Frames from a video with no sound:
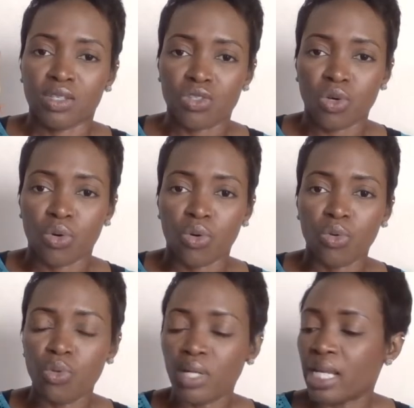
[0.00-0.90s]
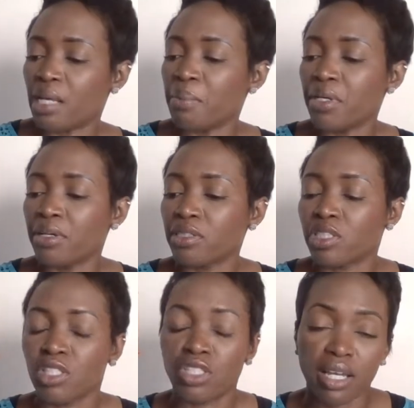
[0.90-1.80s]
So, Oud Al Amir,
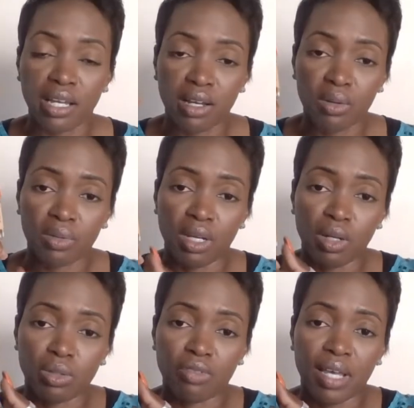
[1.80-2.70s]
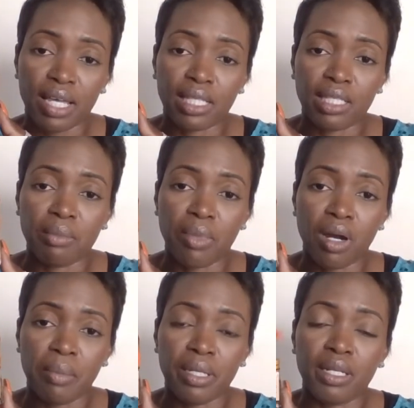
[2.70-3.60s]
check out the house of Anthony
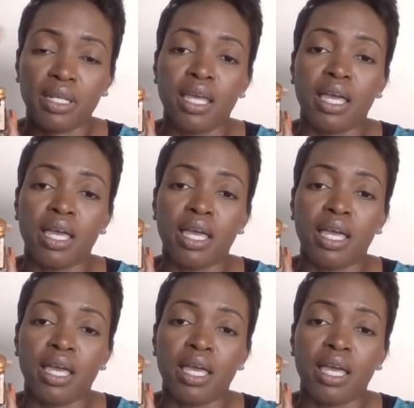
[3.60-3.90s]
Marmin.